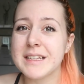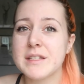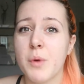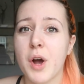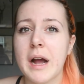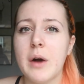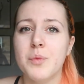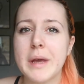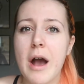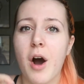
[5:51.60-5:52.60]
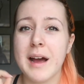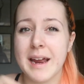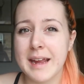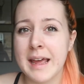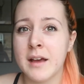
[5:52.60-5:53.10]
this workout, we are
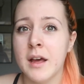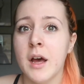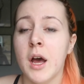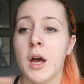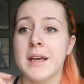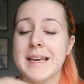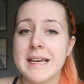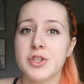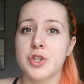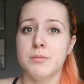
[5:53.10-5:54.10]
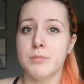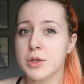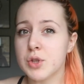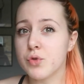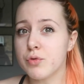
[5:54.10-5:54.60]
hitting each
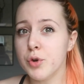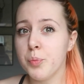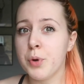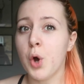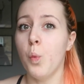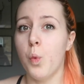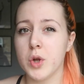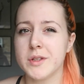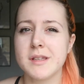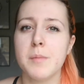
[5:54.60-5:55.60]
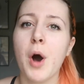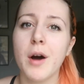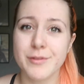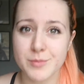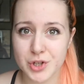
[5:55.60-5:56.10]
muscle group once,
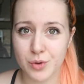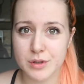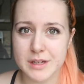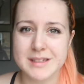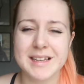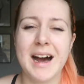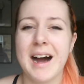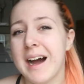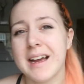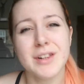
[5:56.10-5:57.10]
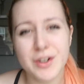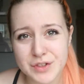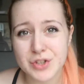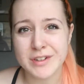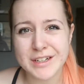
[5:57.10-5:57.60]
apart from shoulders. I love
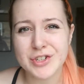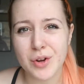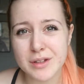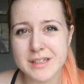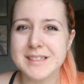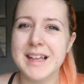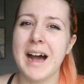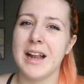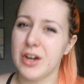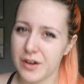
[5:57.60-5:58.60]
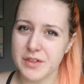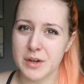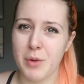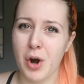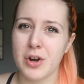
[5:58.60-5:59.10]
to train shoulders. I love
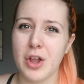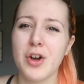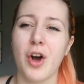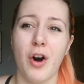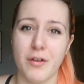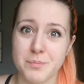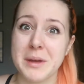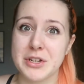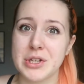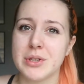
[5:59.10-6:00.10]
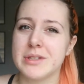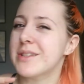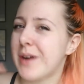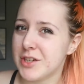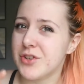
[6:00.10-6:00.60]
the look of big shoulders,
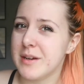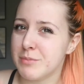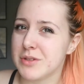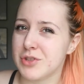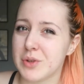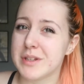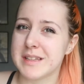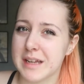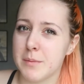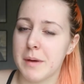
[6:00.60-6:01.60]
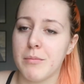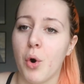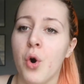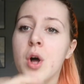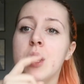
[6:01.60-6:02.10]
so I train shoulders a little bit
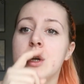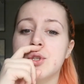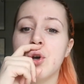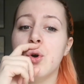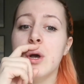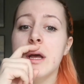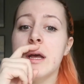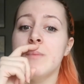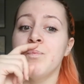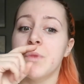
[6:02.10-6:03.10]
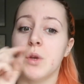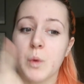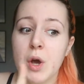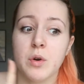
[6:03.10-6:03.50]
more. So we